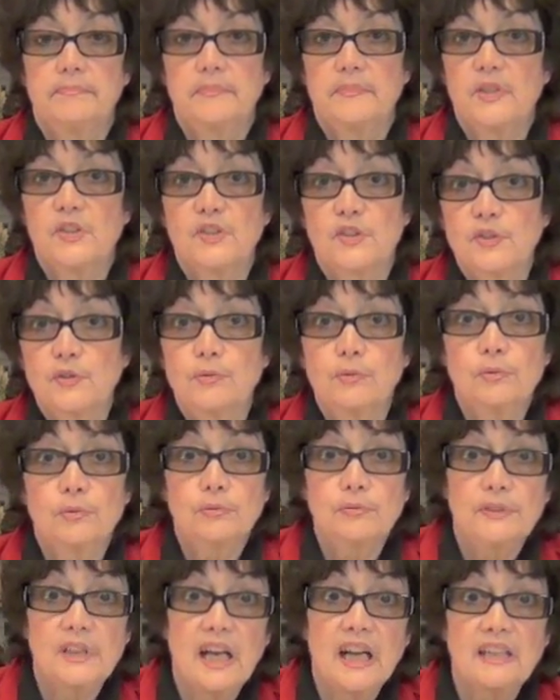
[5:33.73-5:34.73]
a
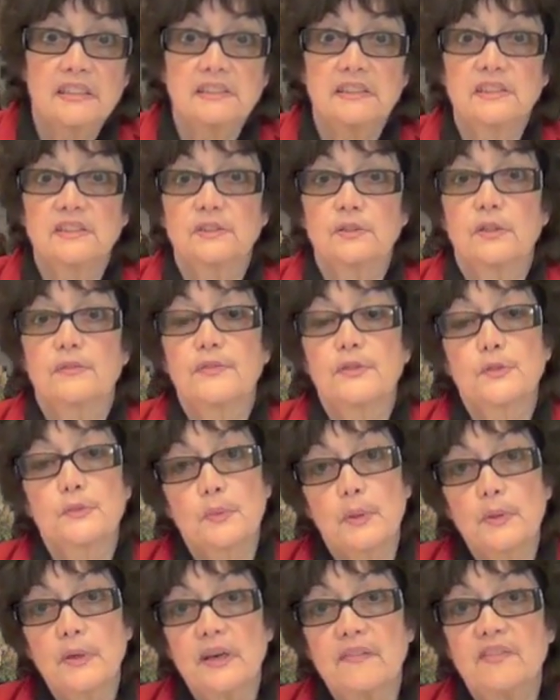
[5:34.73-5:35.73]
school, doctor's office,
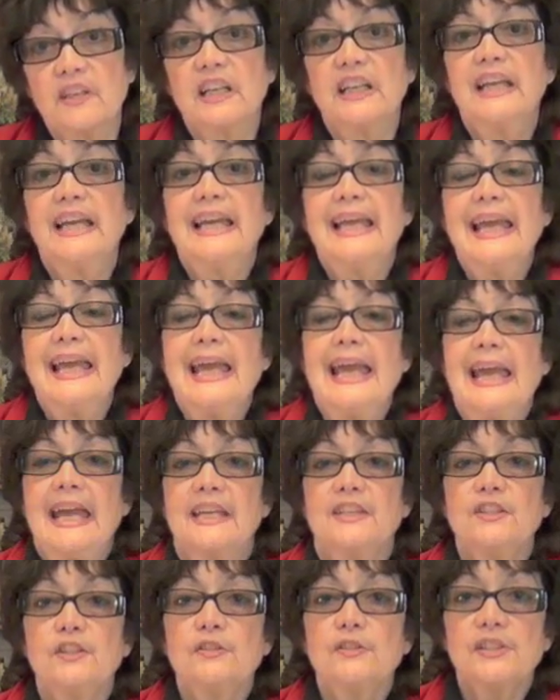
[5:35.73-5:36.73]
wherever,
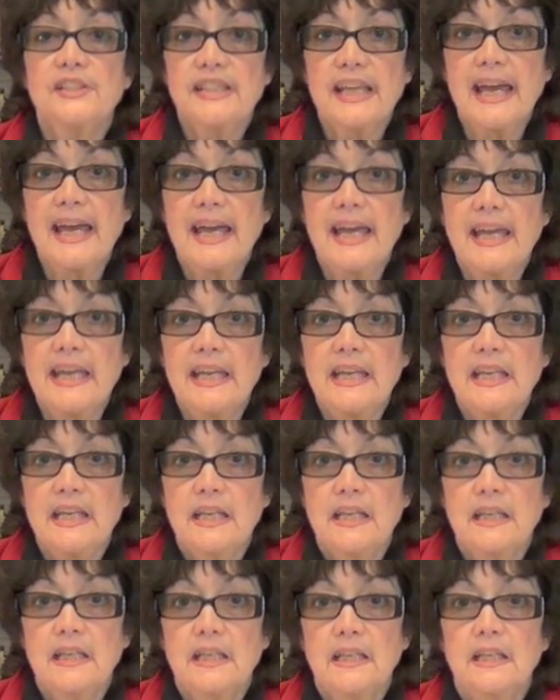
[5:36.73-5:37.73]
and you say
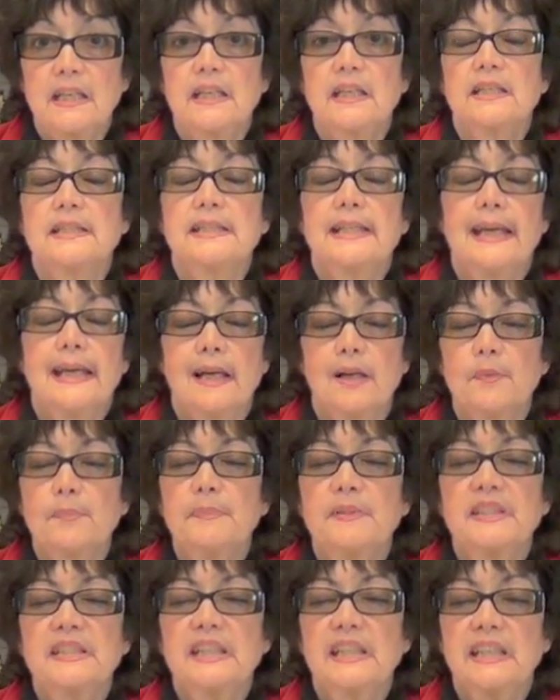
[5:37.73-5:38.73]
to
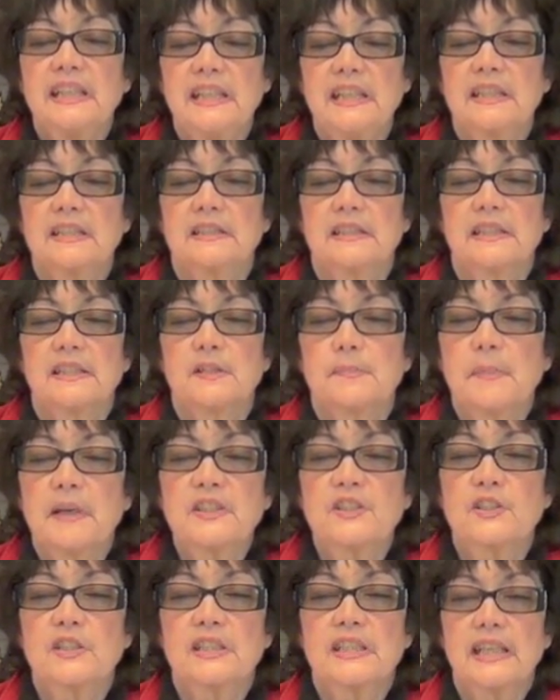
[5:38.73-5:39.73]
help and to heal as
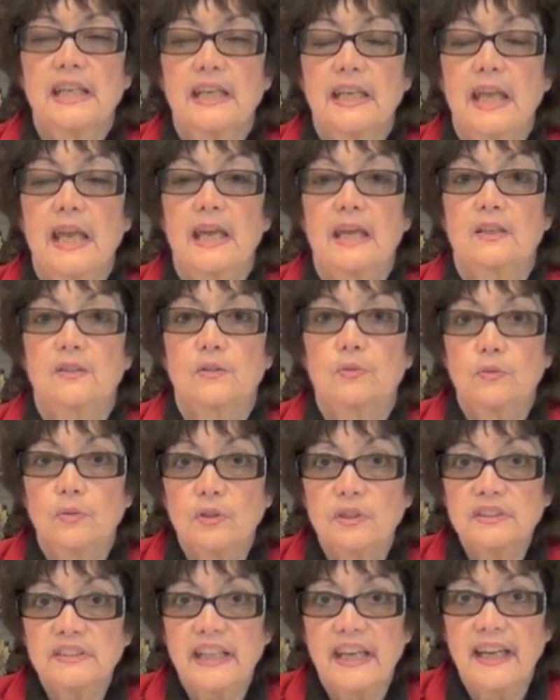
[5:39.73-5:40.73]
much as I can
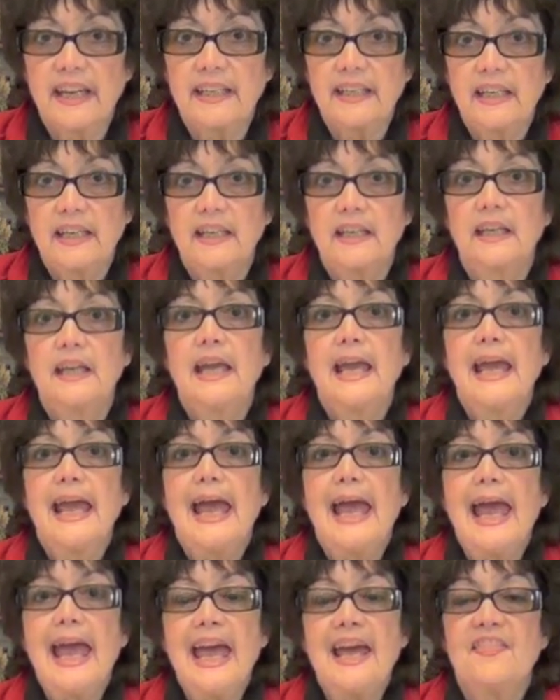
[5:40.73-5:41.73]
all day,
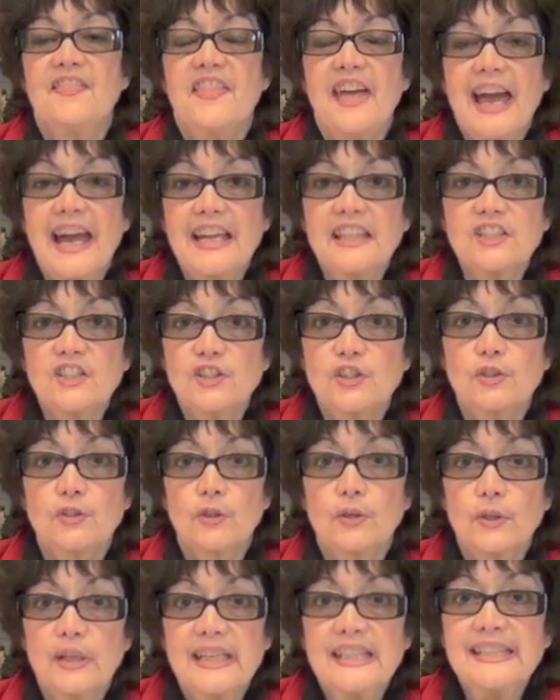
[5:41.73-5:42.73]
and that's
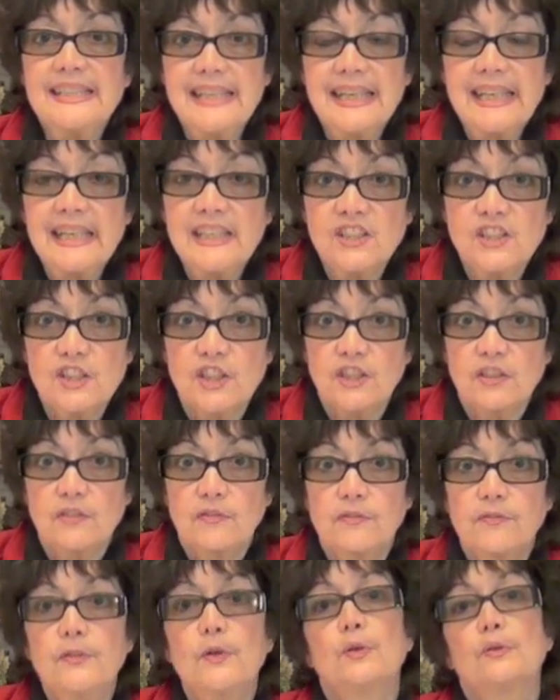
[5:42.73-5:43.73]
your intention,
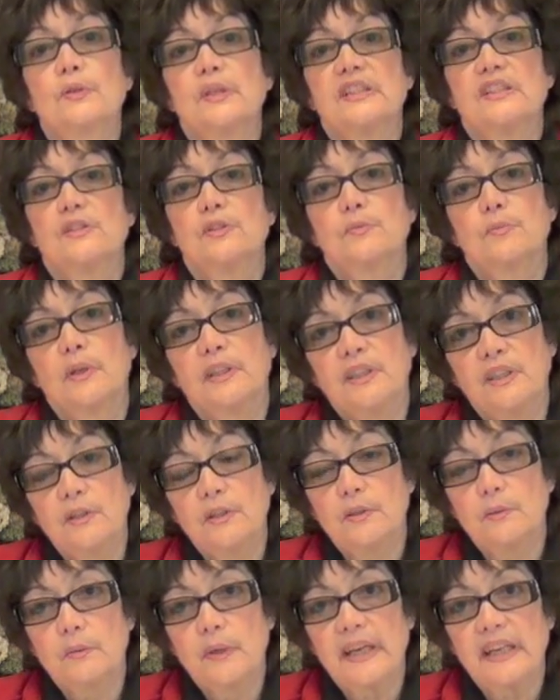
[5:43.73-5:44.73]
focused when you
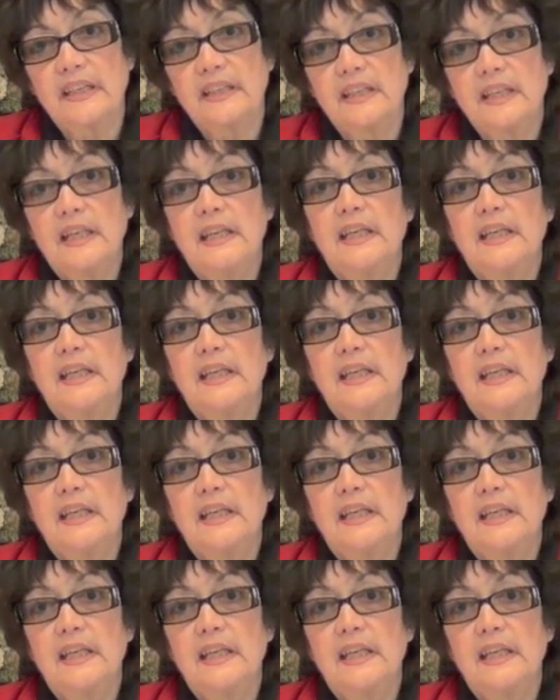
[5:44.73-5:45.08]
go in.